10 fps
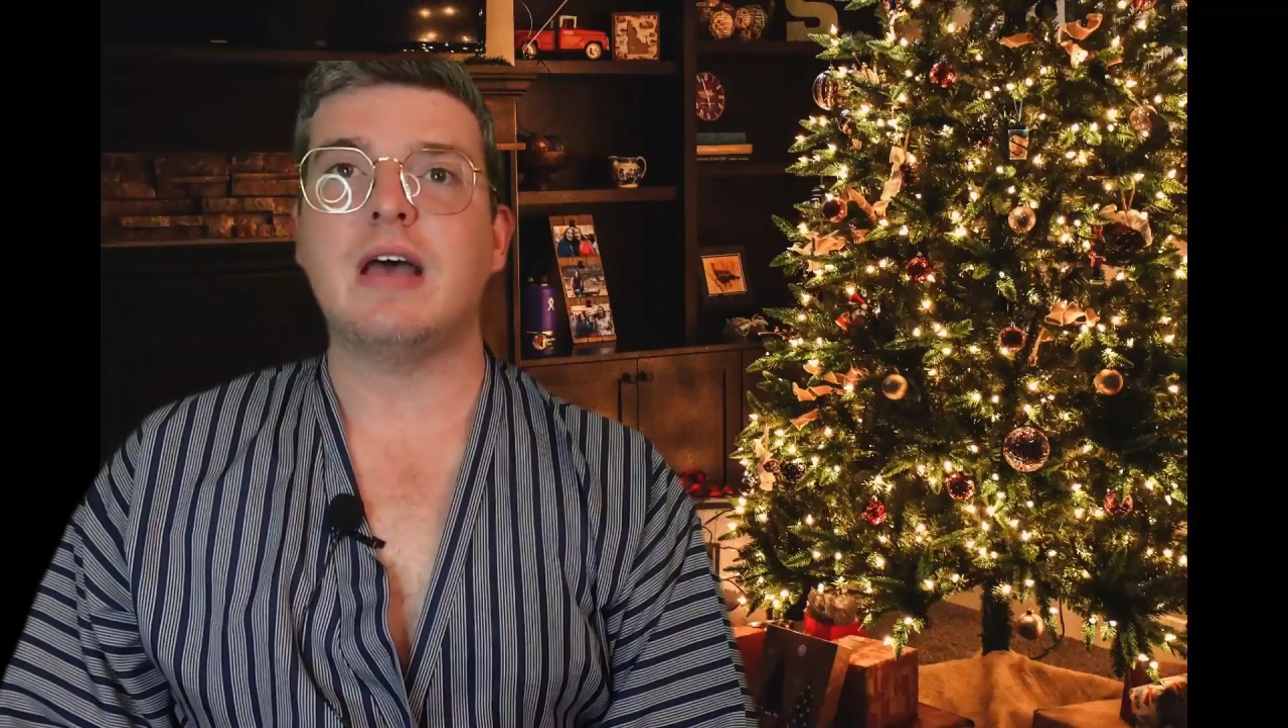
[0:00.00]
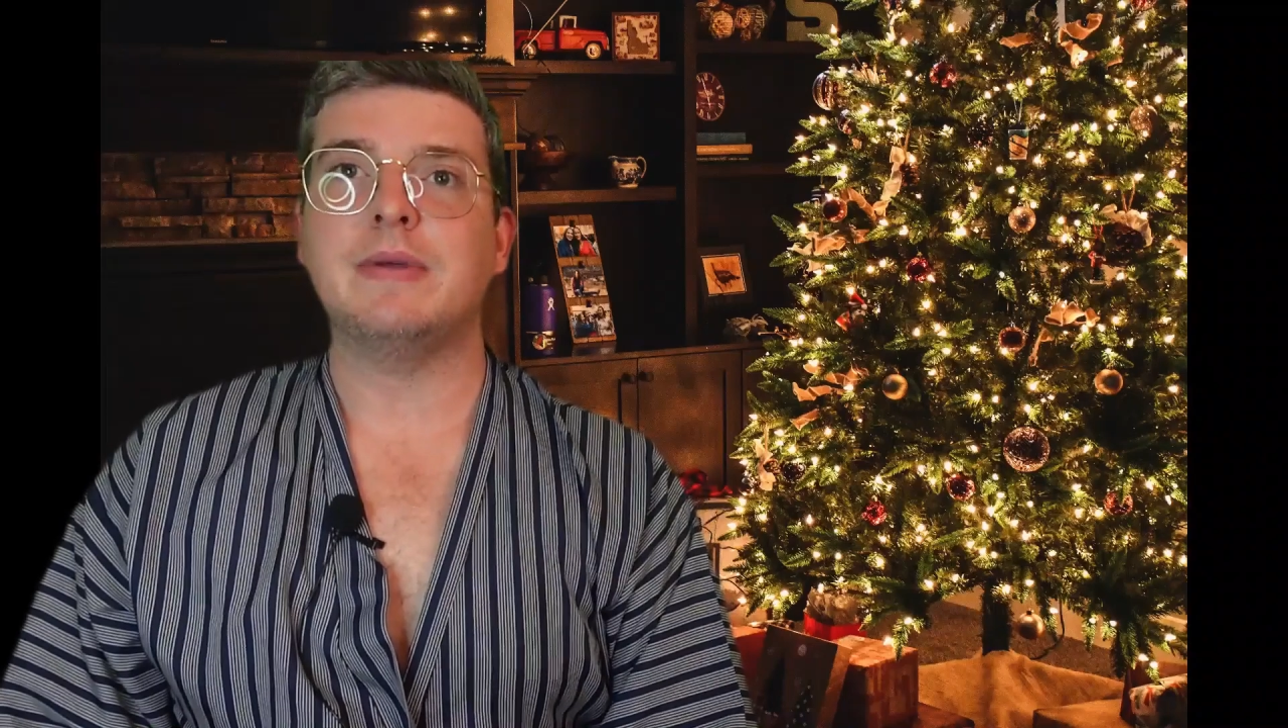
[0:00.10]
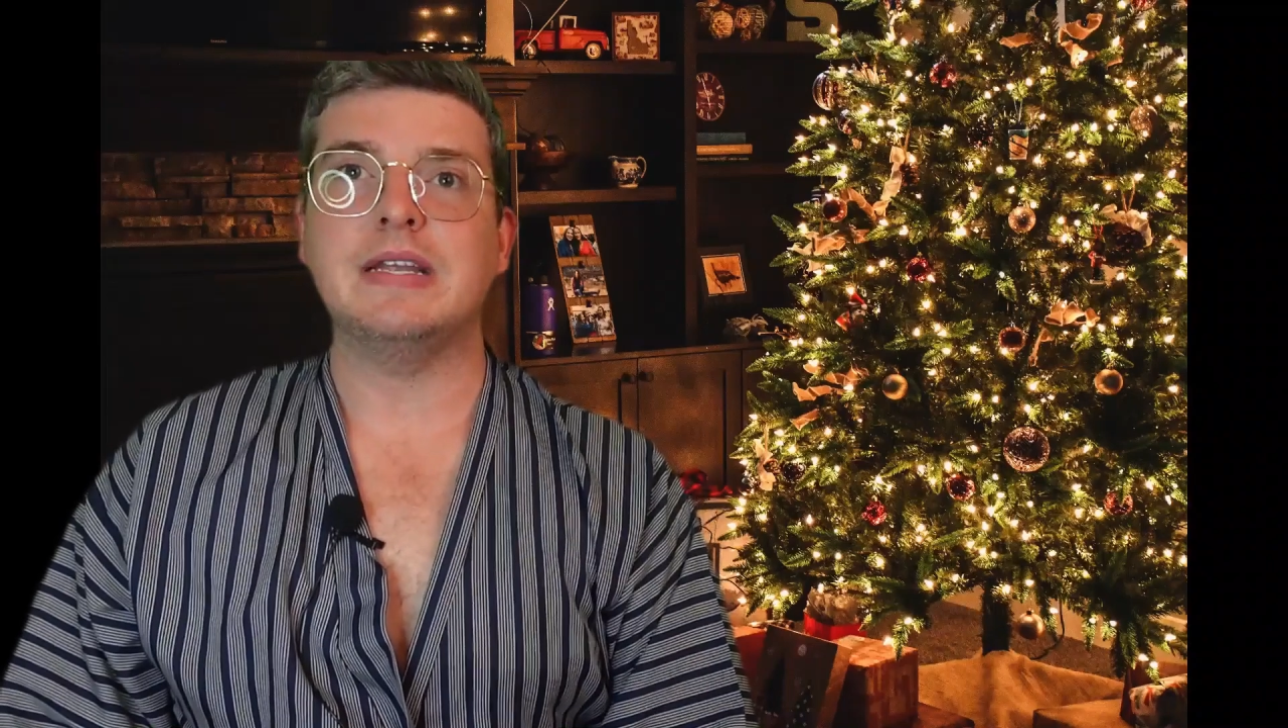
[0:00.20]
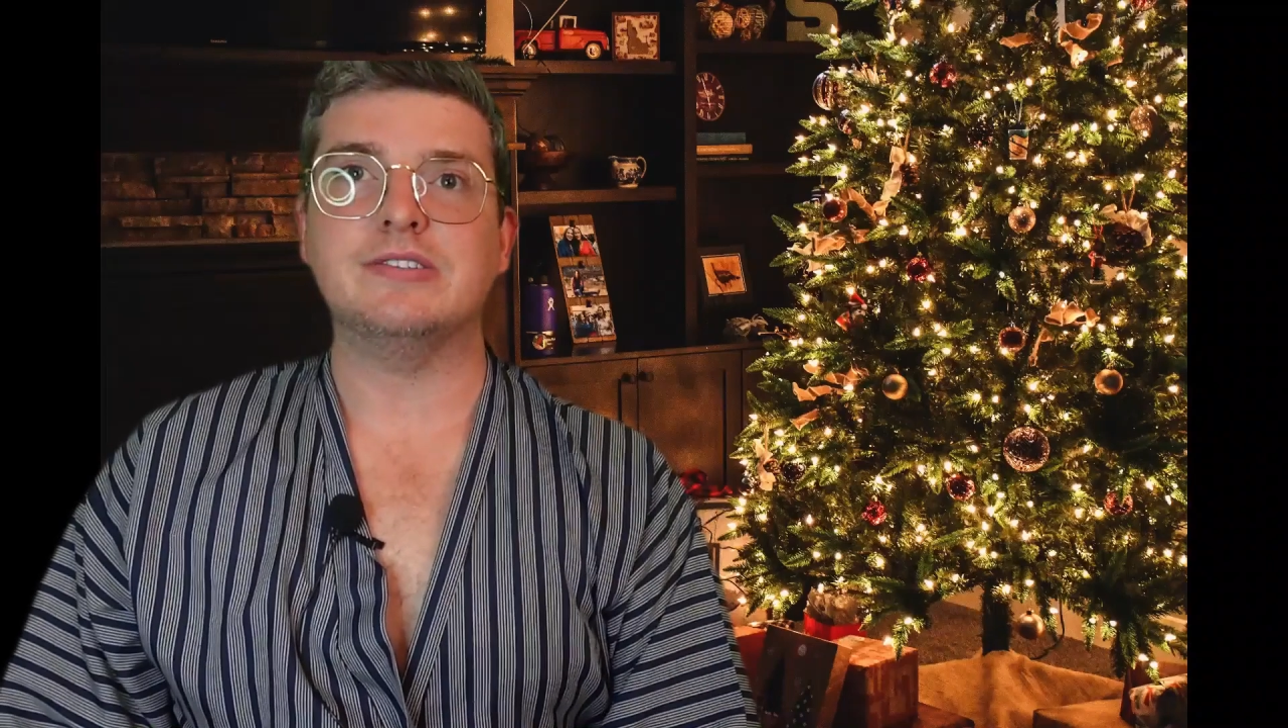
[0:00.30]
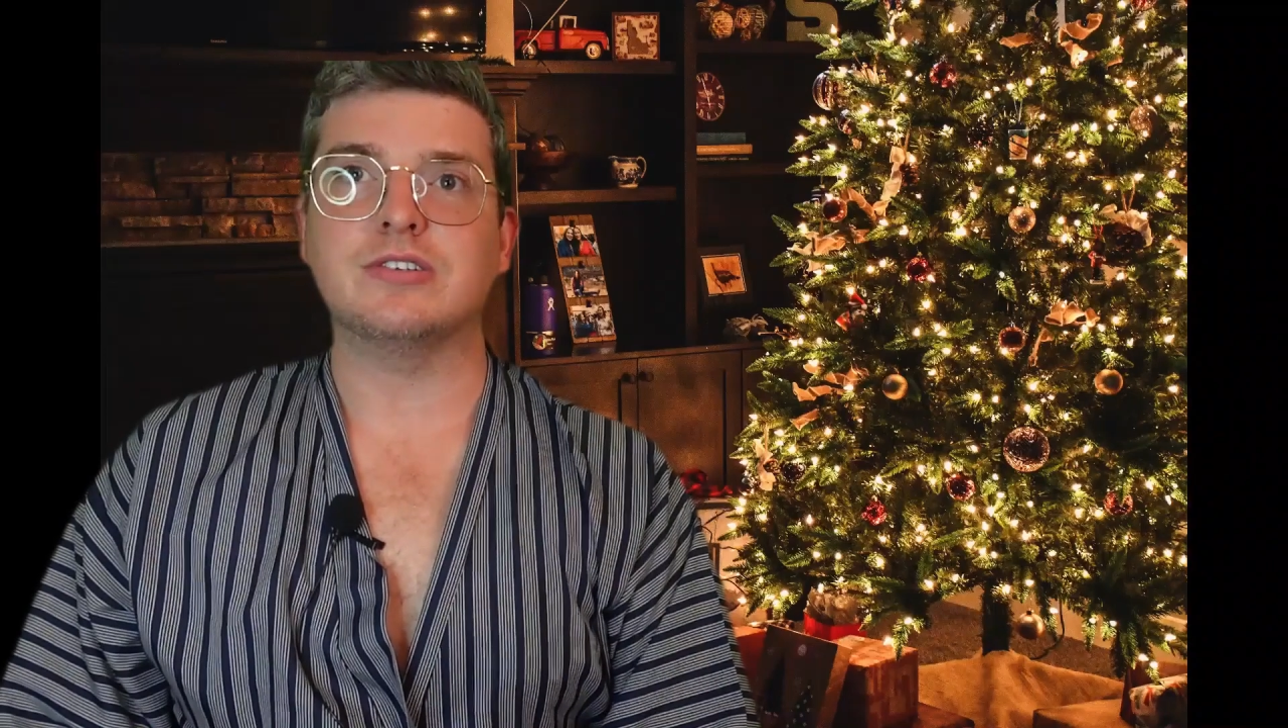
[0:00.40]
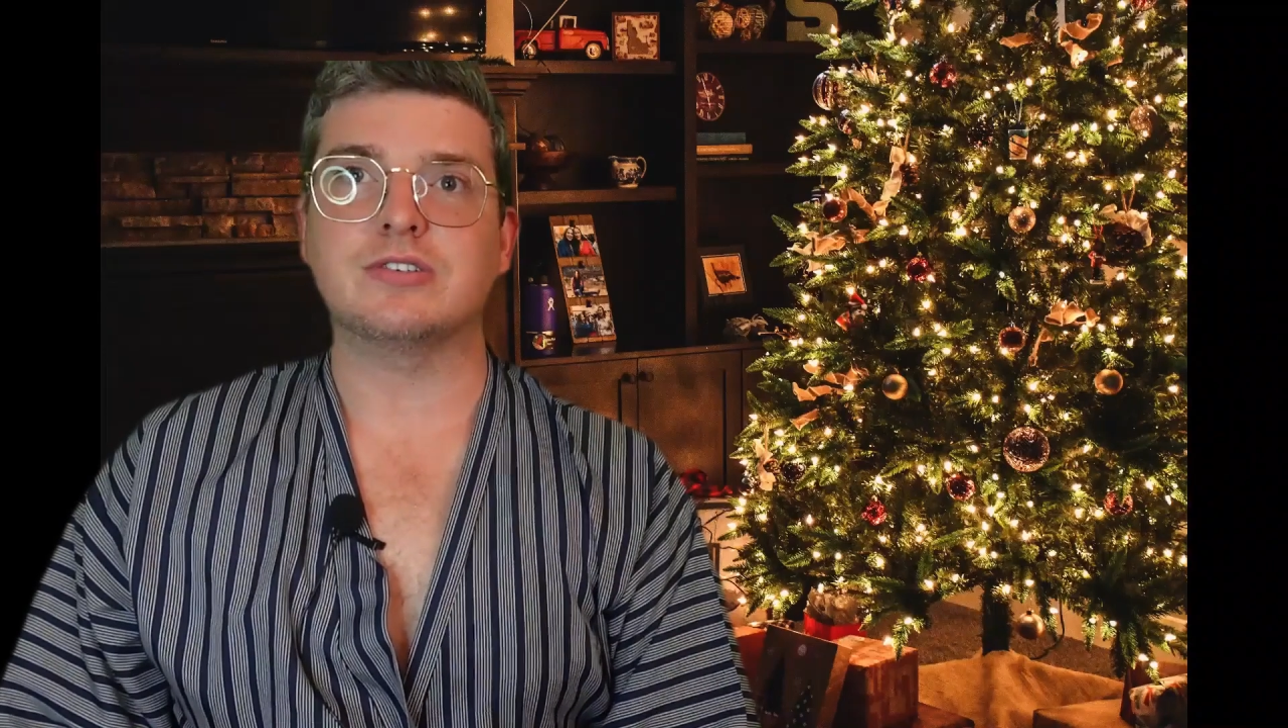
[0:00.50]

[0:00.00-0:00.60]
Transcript: Ebenezer